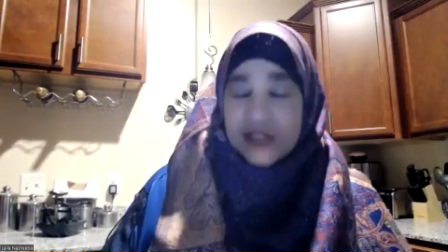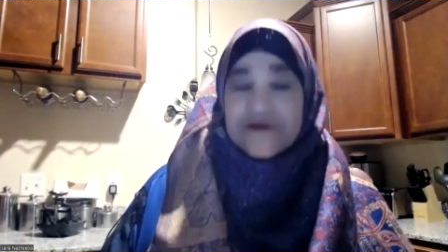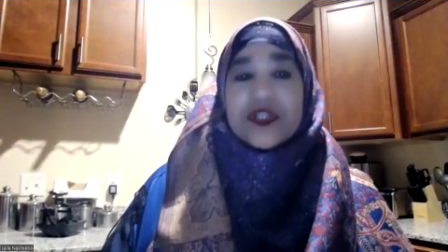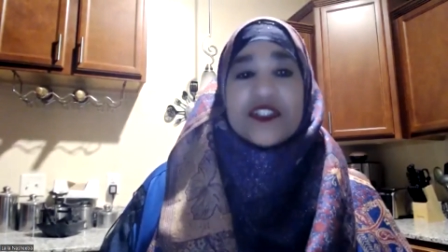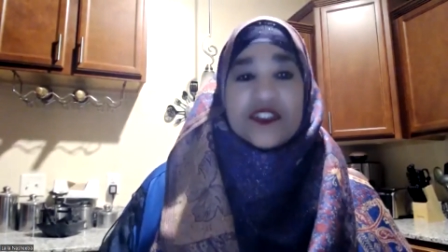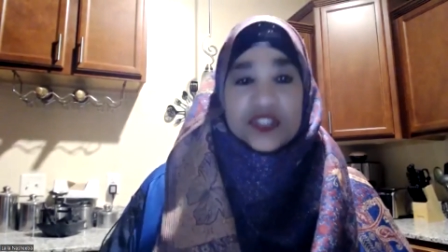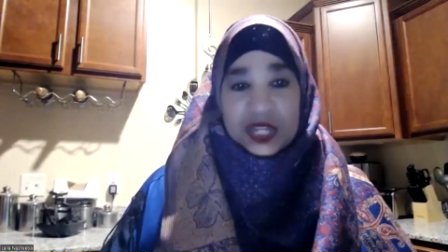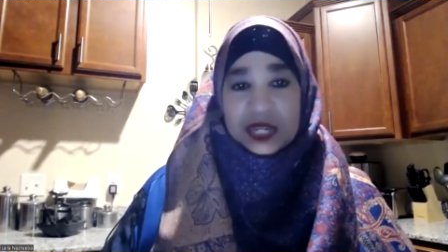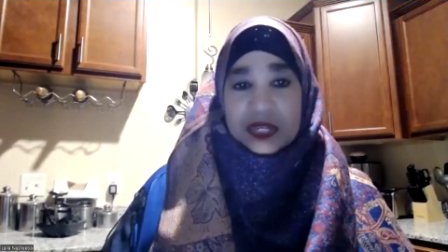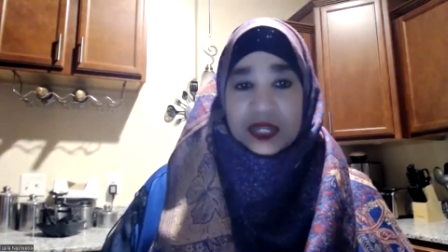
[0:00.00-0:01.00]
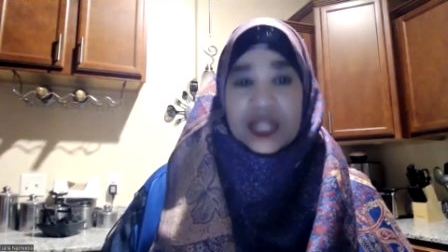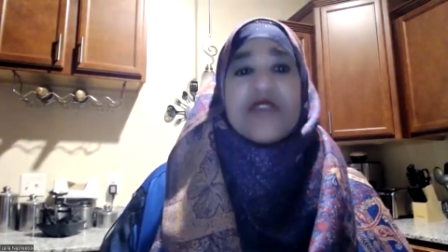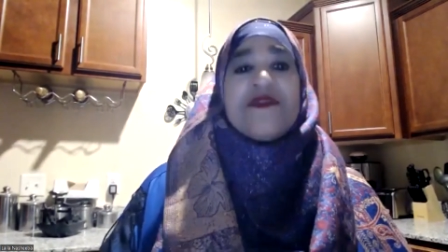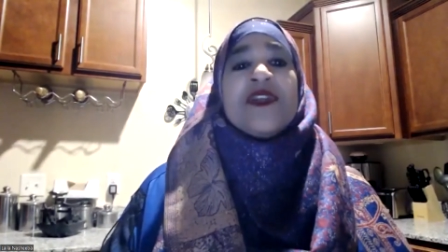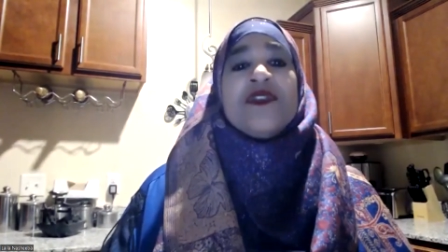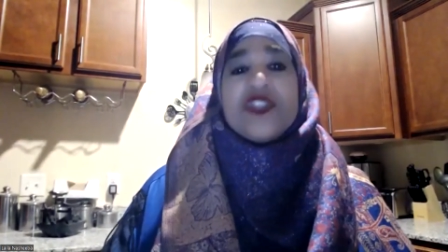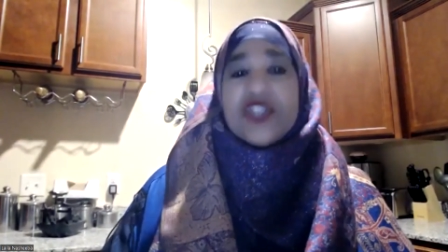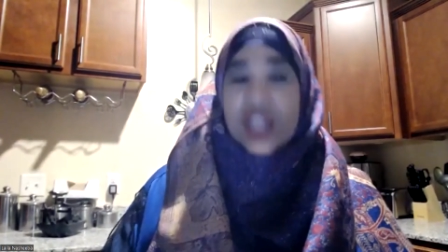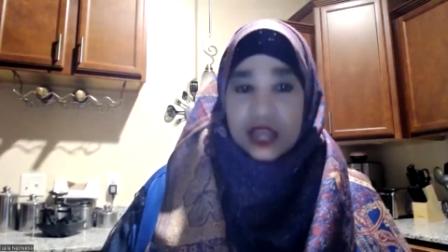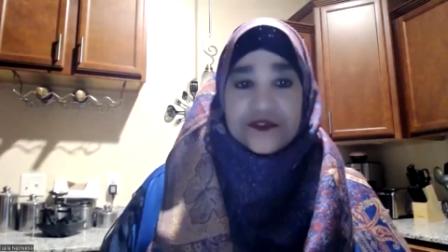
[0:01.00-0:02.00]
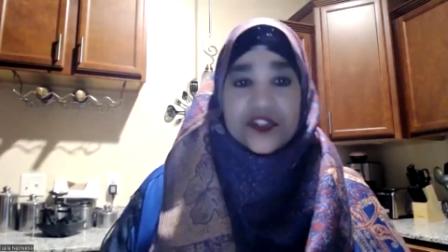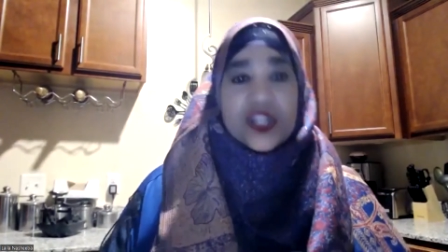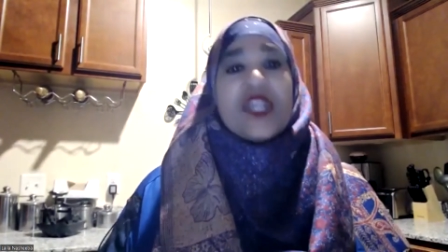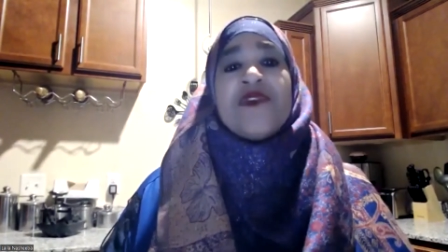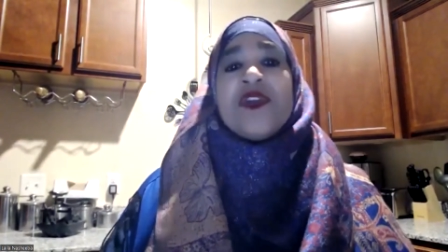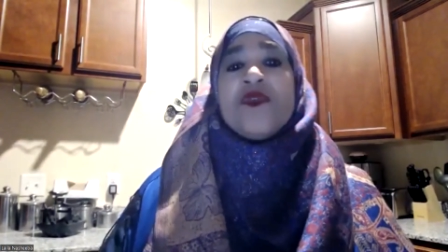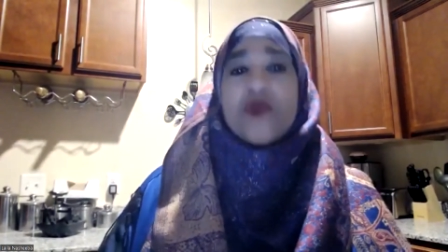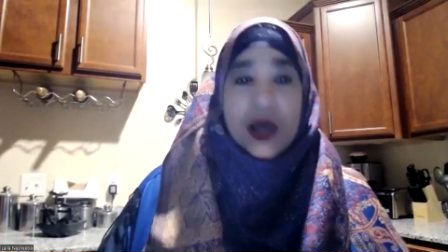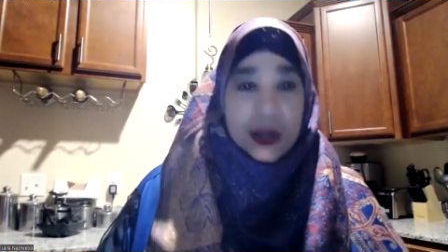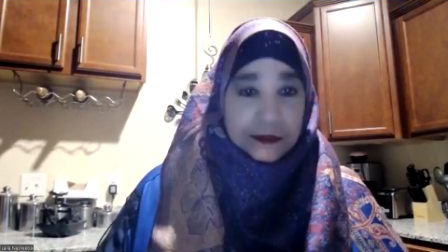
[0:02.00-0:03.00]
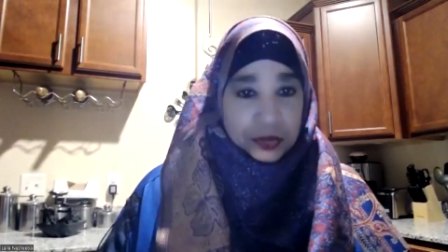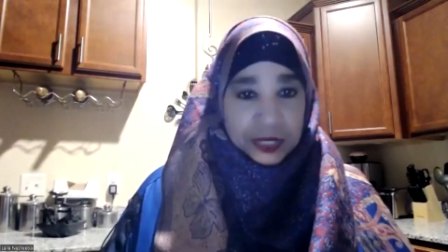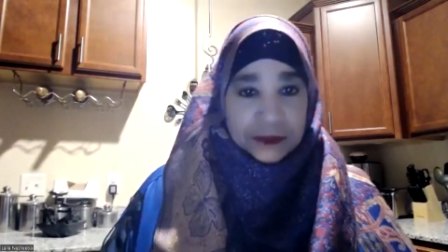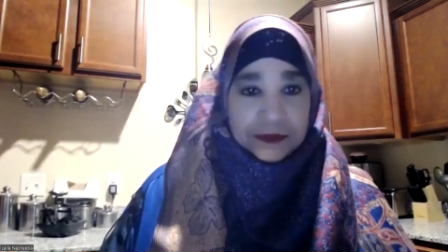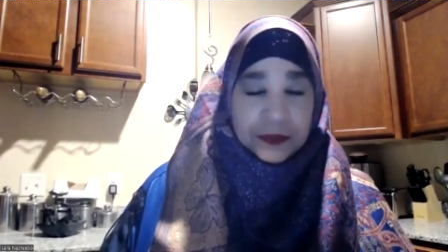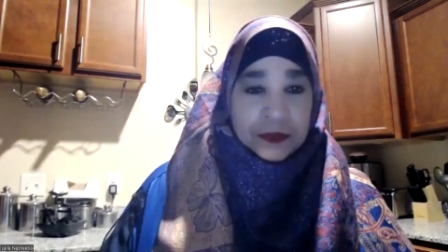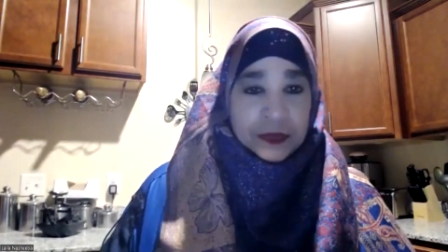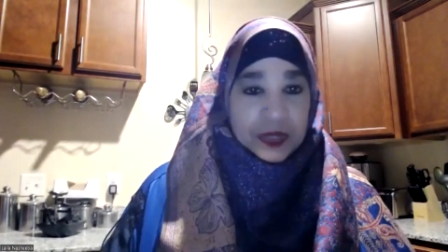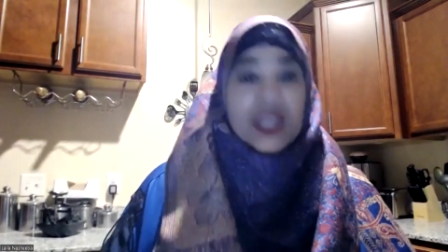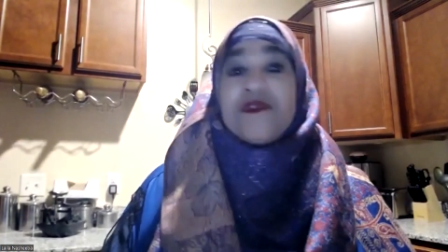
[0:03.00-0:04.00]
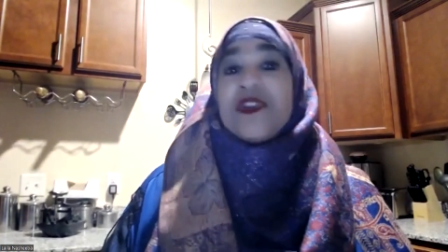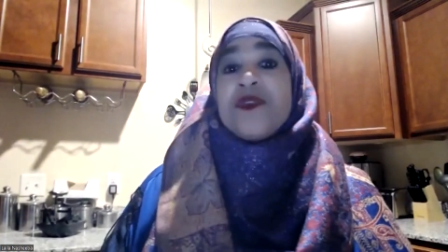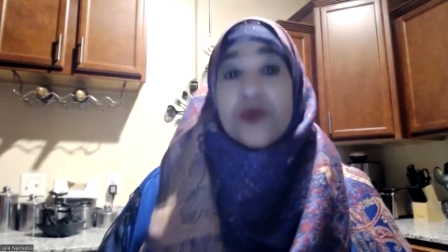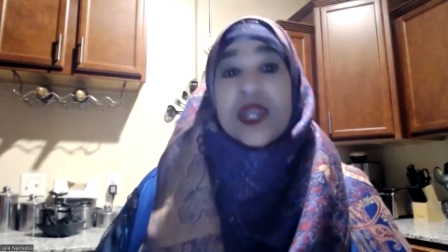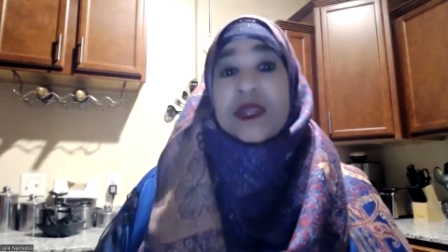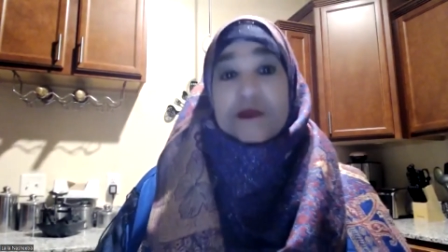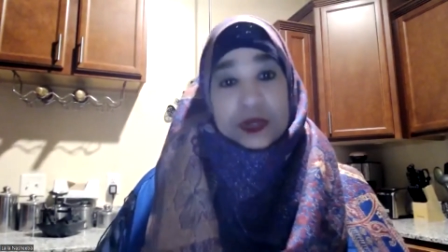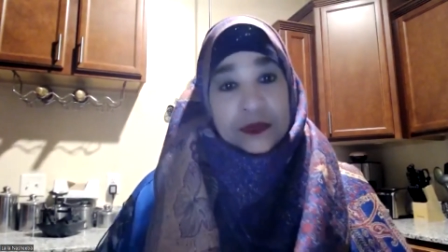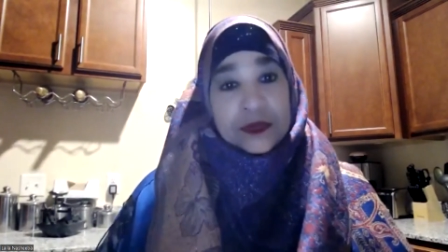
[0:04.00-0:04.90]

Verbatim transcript: every sin, even theft, even robbery, even rape.